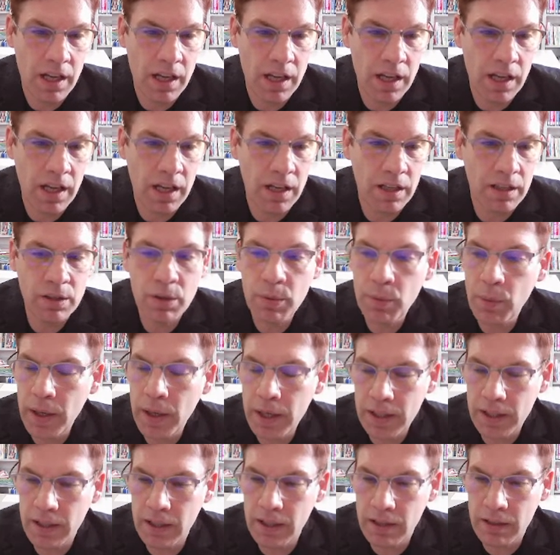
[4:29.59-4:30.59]
the
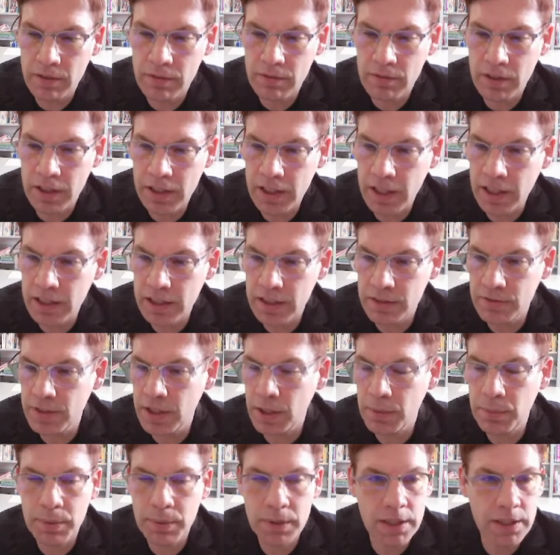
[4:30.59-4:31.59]
way that a native
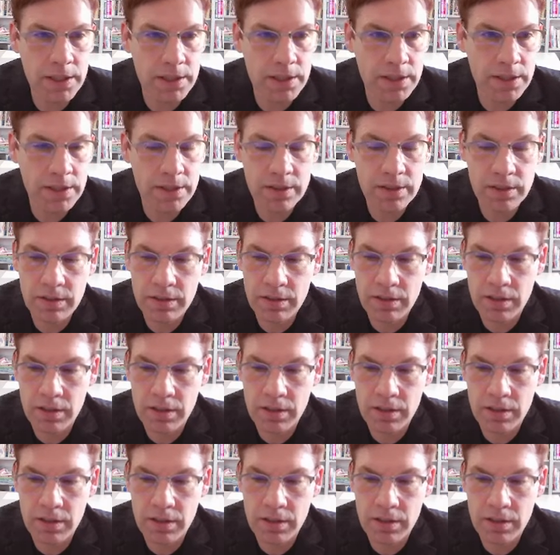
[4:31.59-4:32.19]
Japanese